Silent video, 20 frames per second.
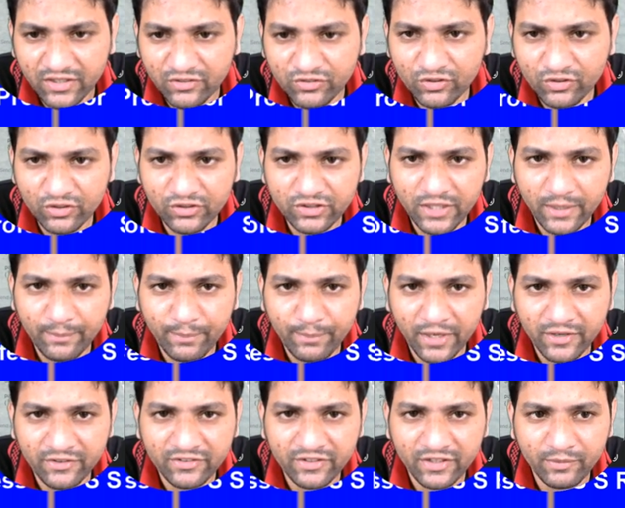So the
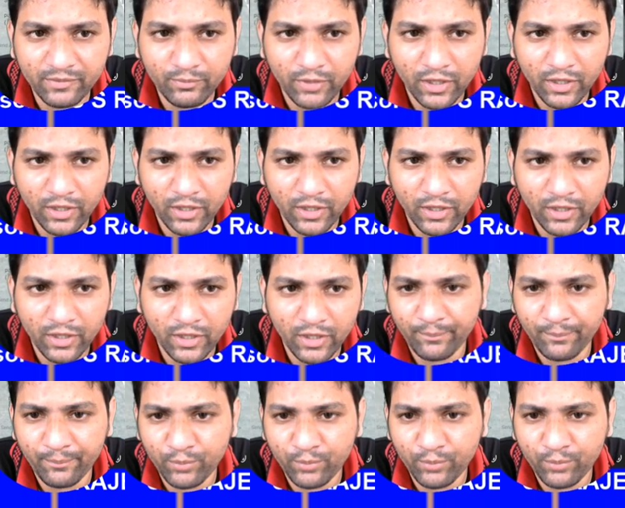person may be an
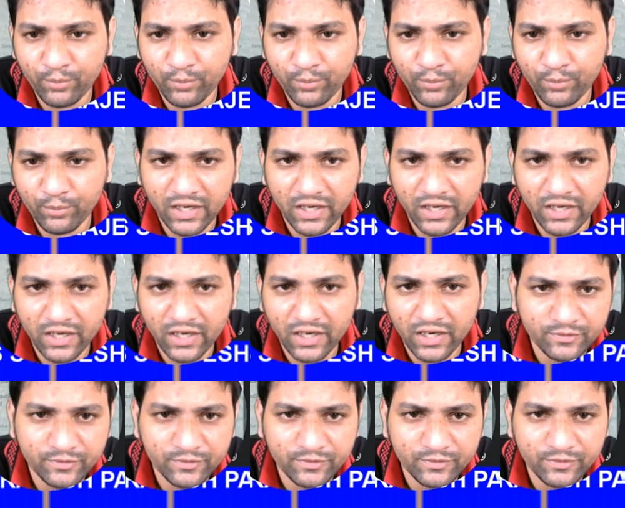employee, or
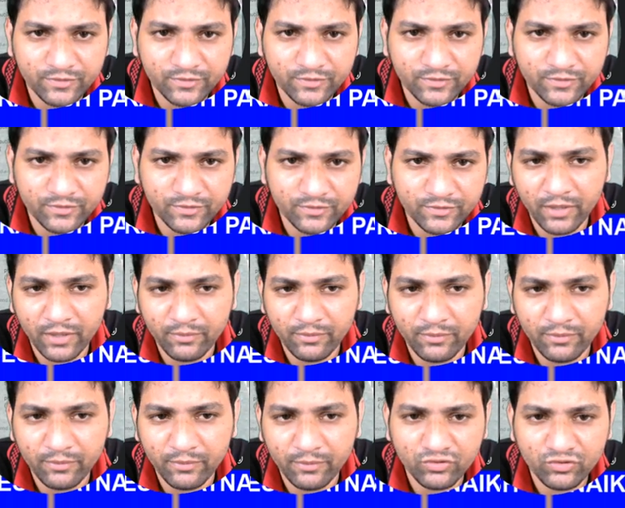the person may
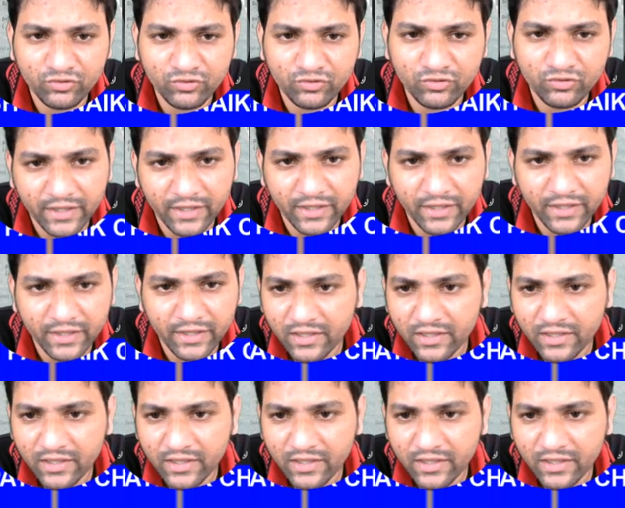be a student,